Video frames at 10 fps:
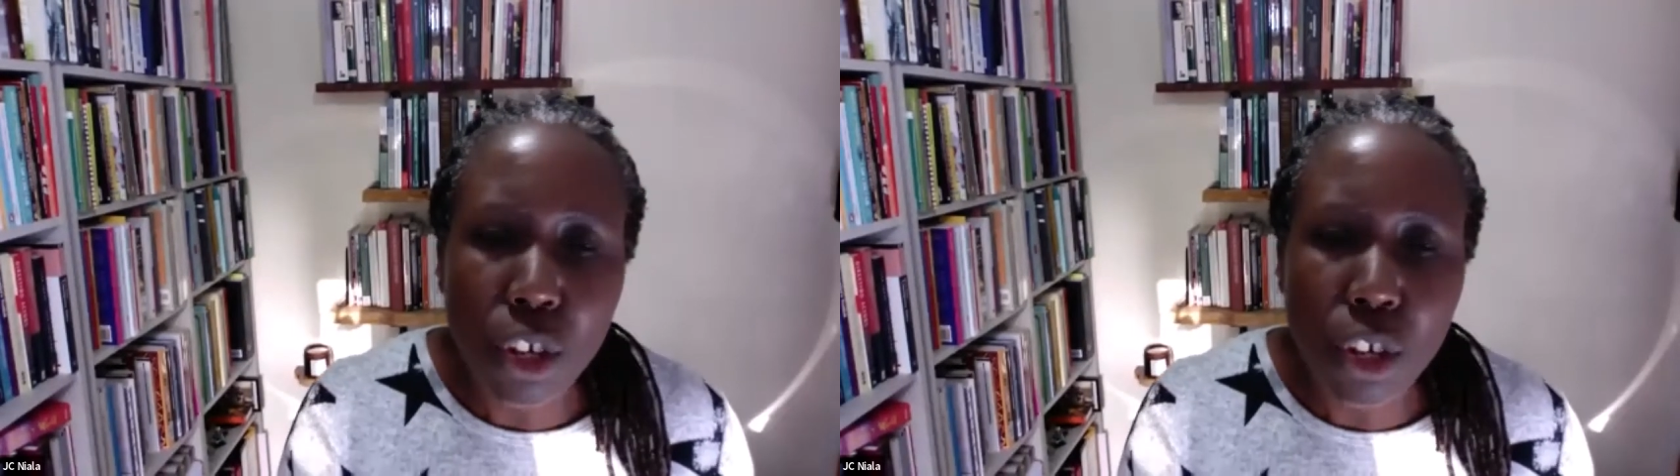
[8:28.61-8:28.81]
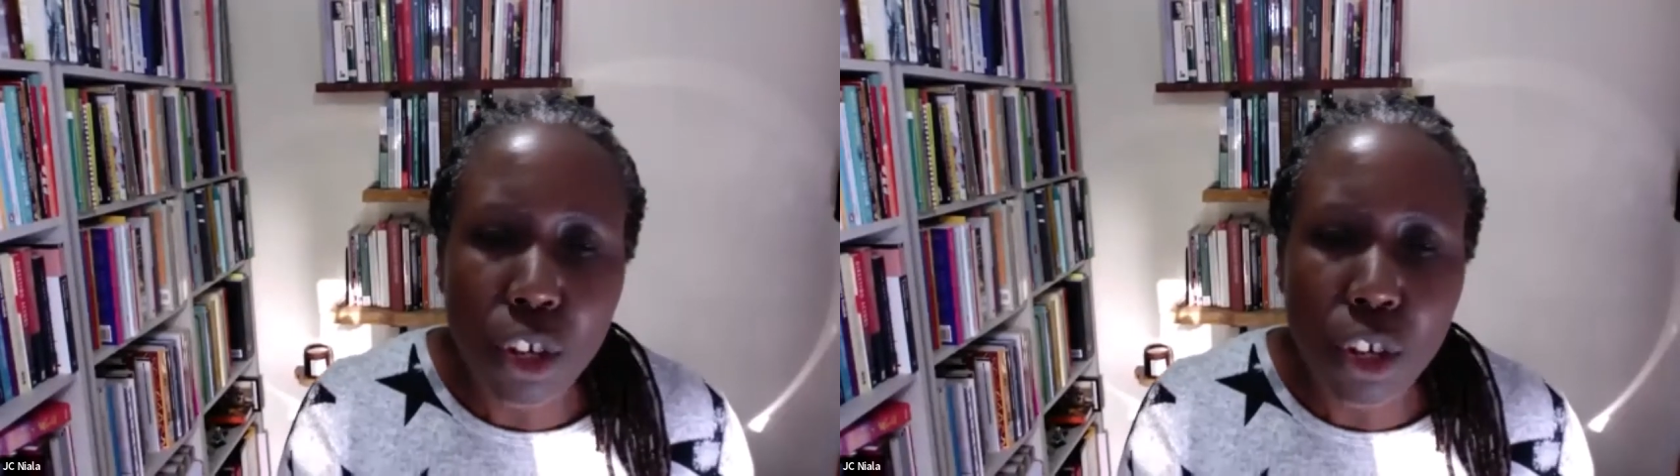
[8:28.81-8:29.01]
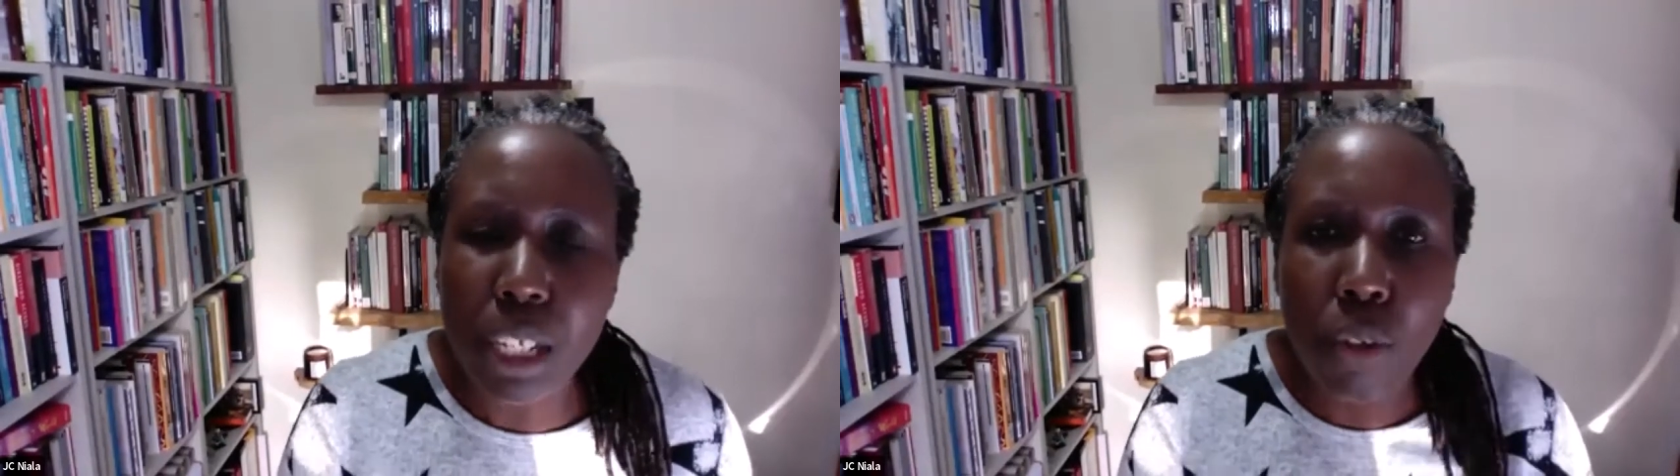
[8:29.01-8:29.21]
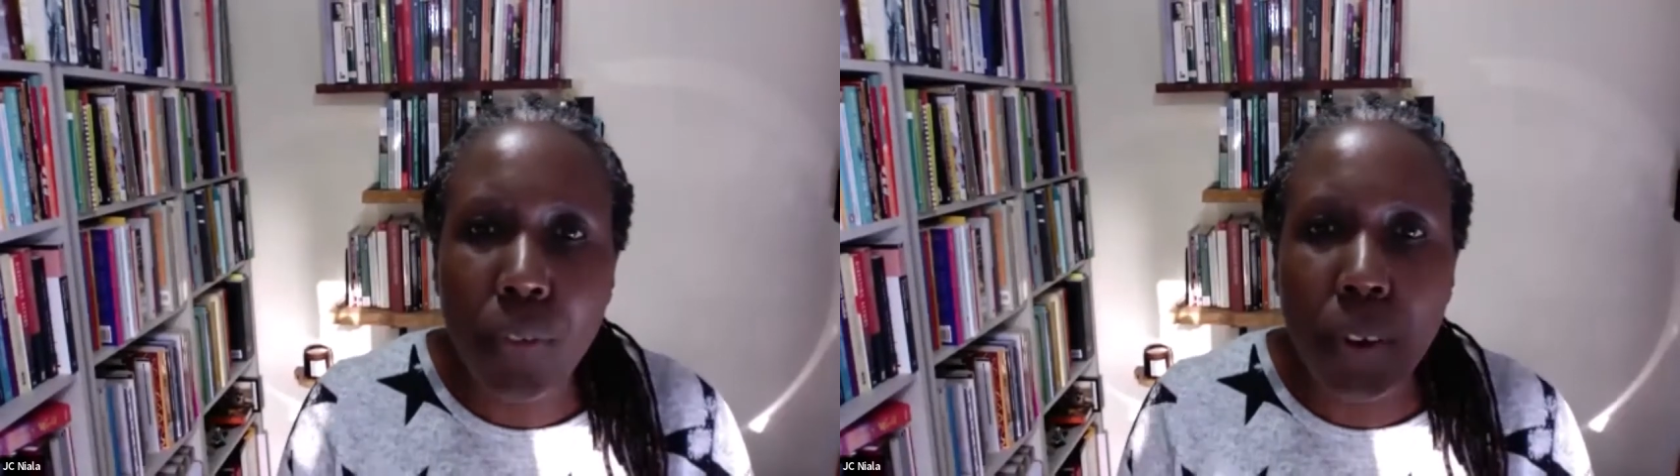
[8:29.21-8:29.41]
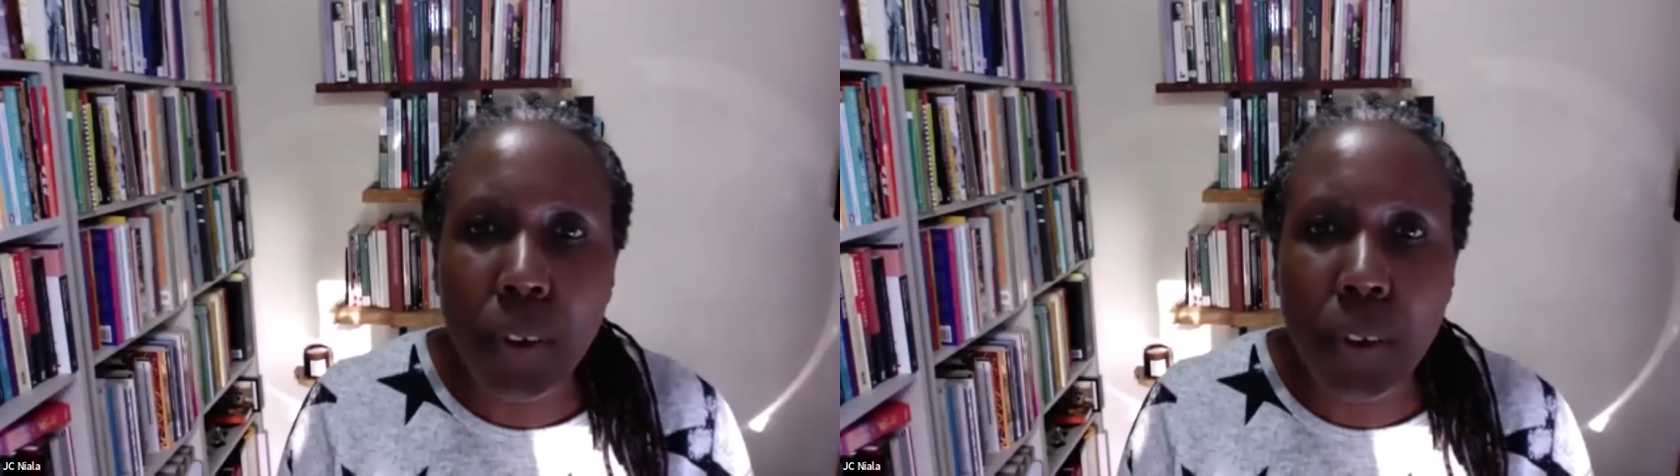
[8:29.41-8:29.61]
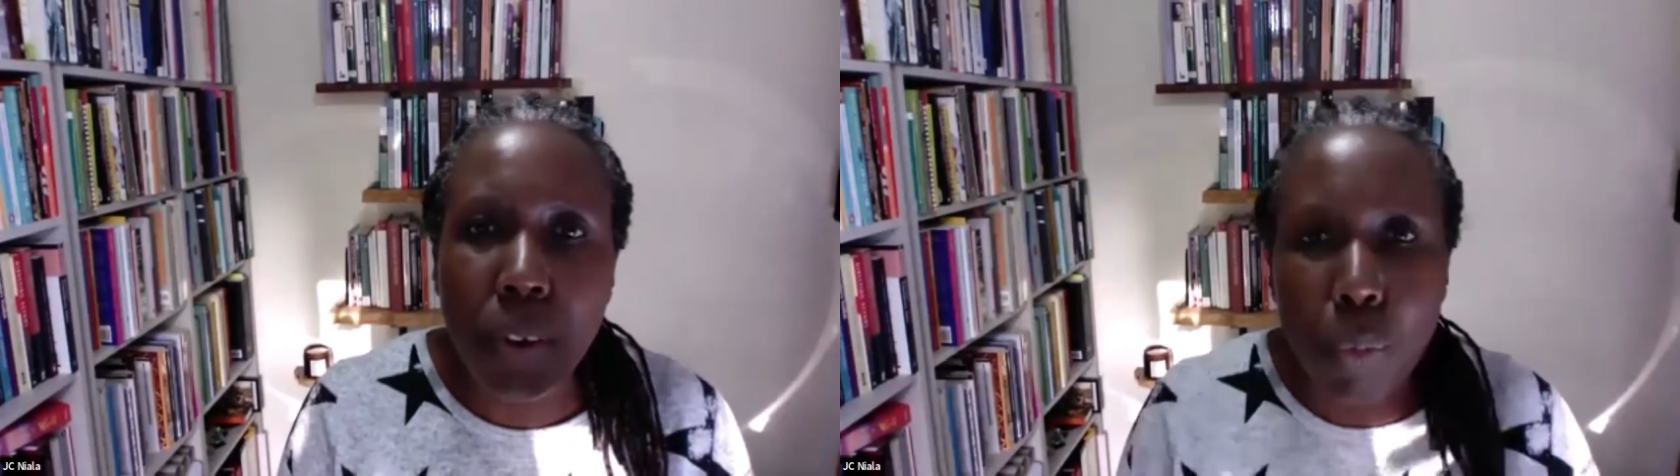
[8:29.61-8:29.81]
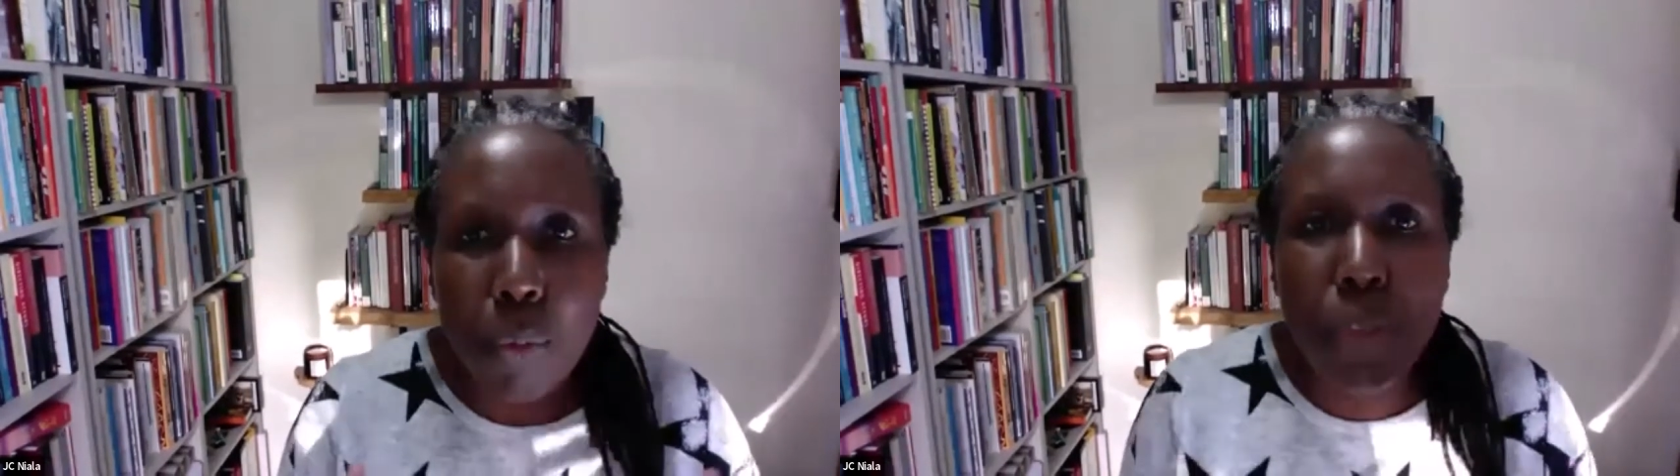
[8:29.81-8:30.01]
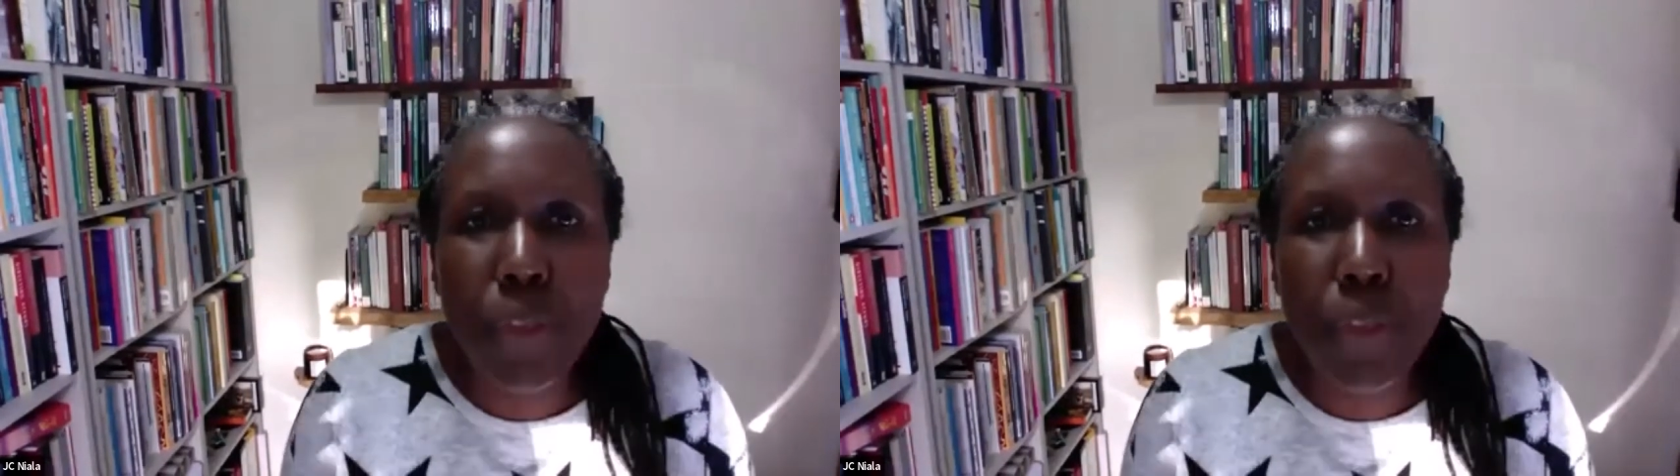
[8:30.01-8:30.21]
You know, it's, it's all very
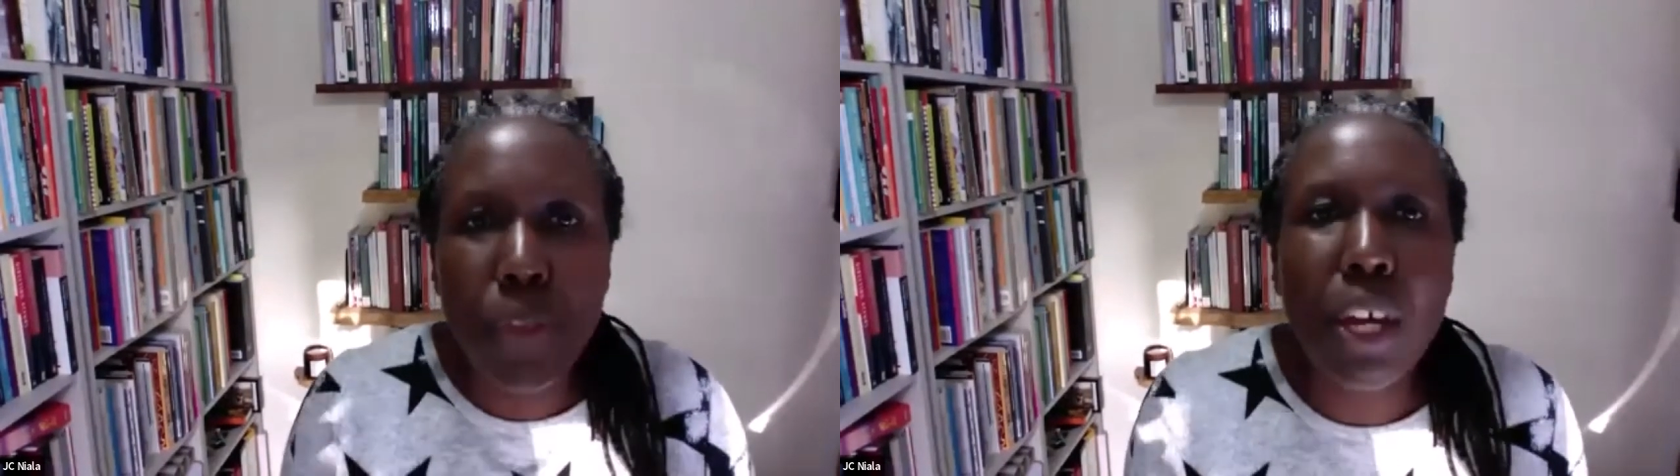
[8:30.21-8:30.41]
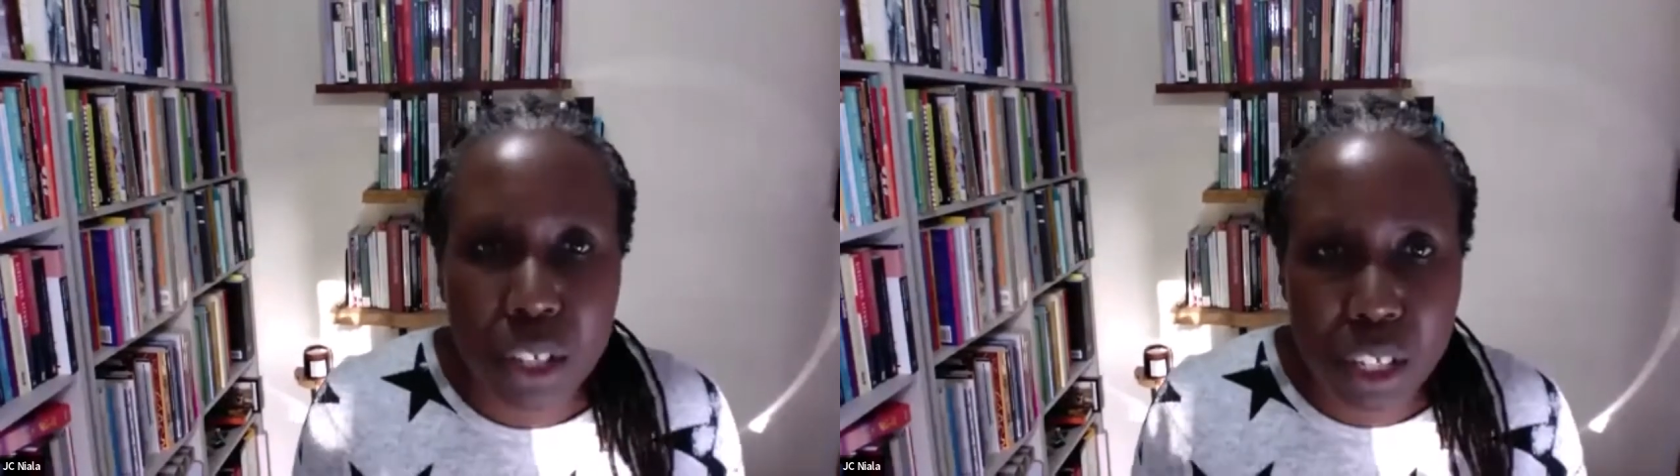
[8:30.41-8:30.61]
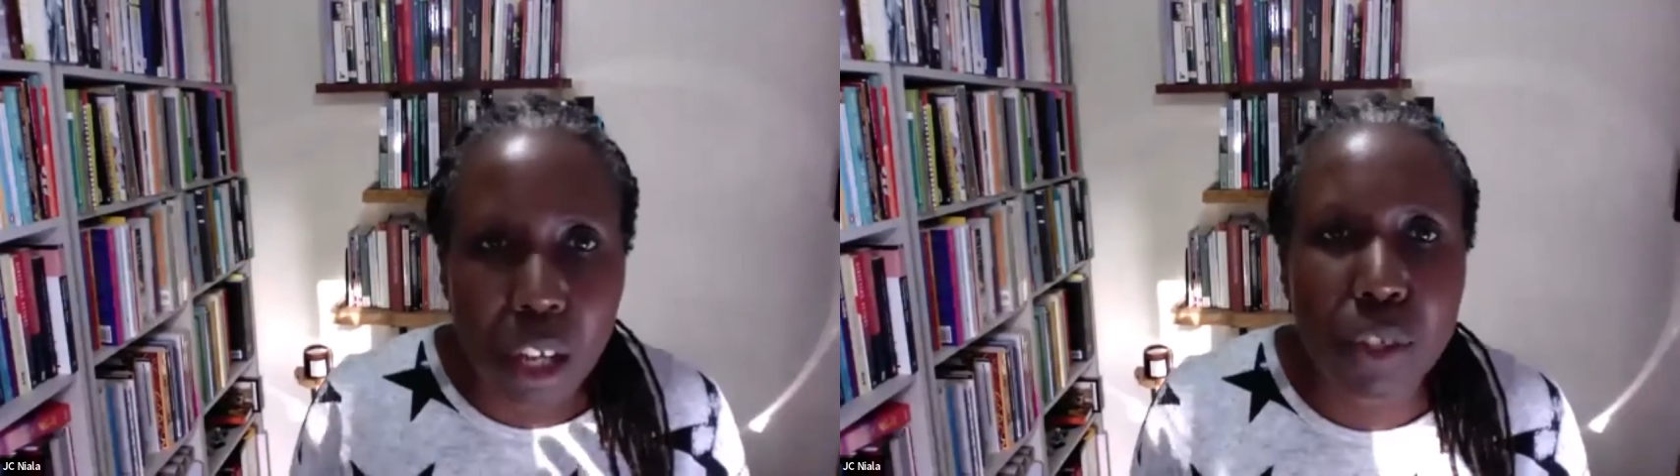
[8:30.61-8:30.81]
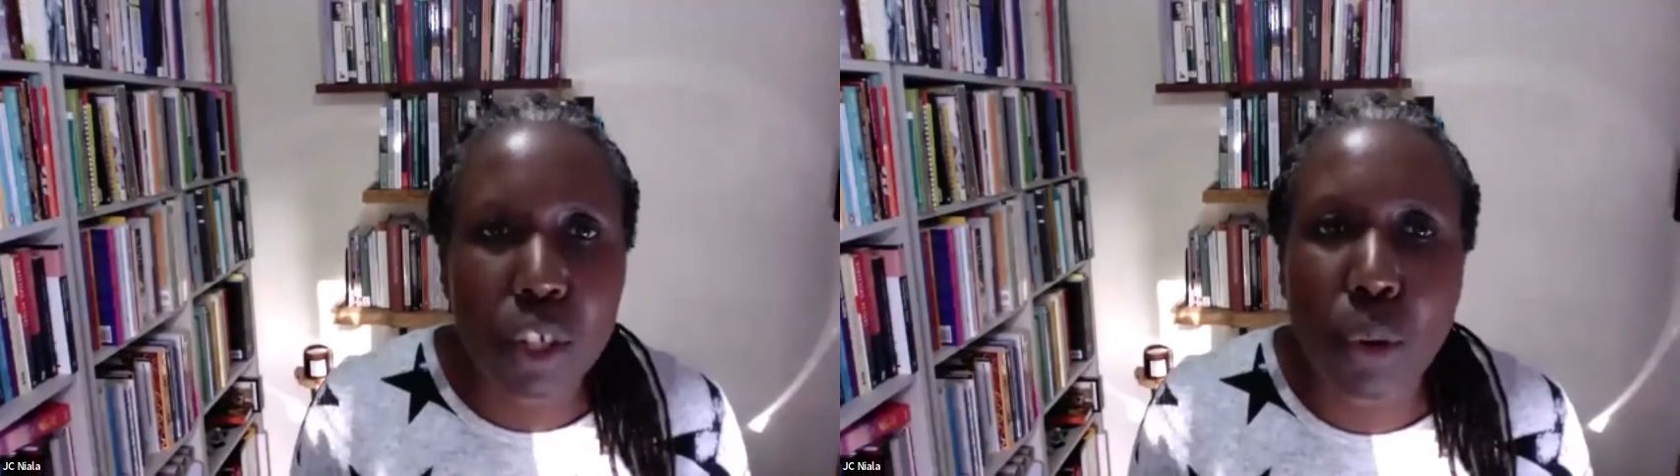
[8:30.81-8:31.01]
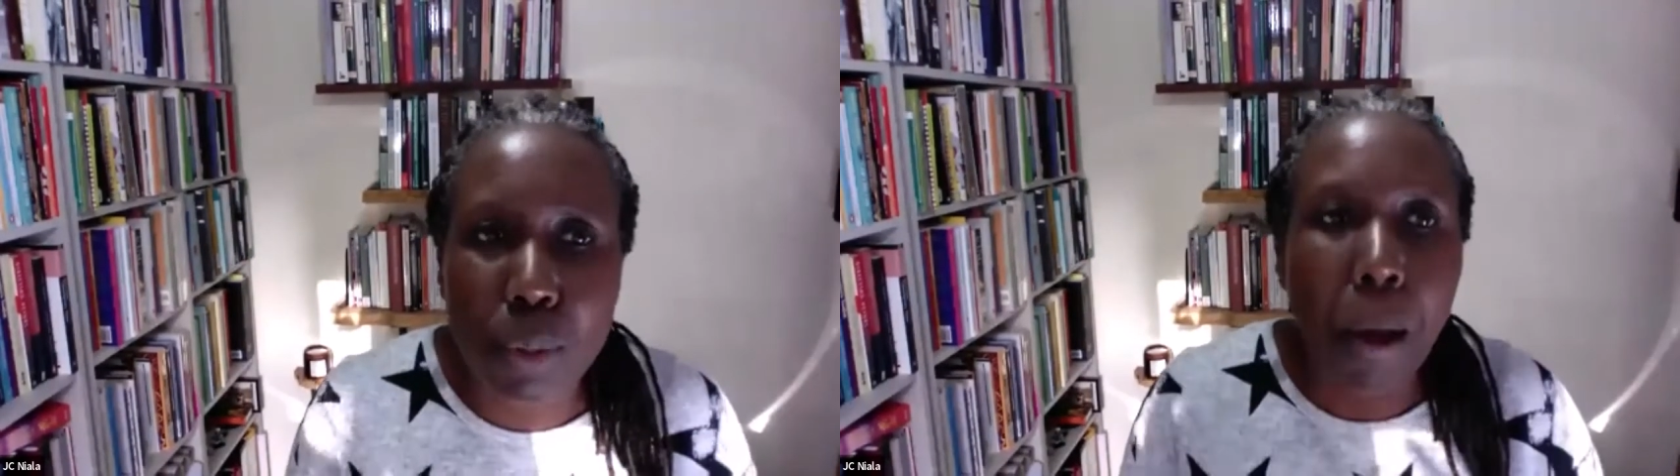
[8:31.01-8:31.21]
well, we, we think of ourselves,